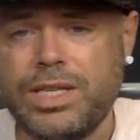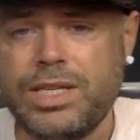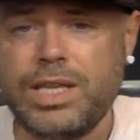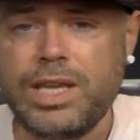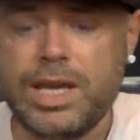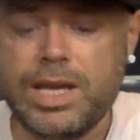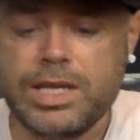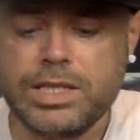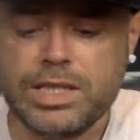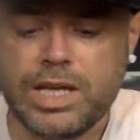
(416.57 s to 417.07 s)

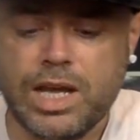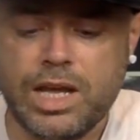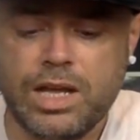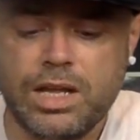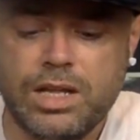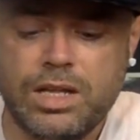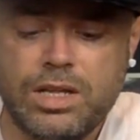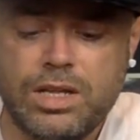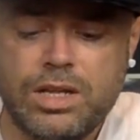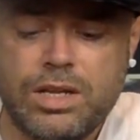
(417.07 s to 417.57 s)

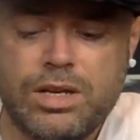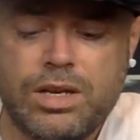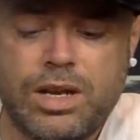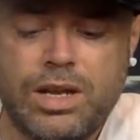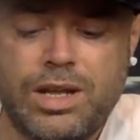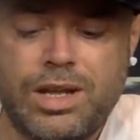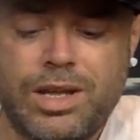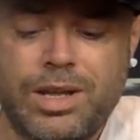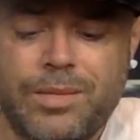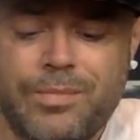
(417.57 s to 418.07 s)
Chiesa,
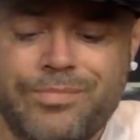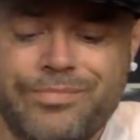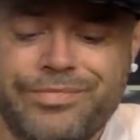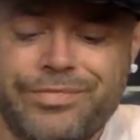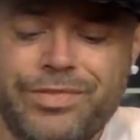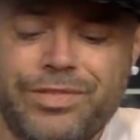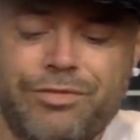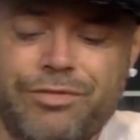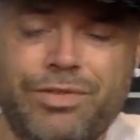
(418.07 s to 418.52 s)
and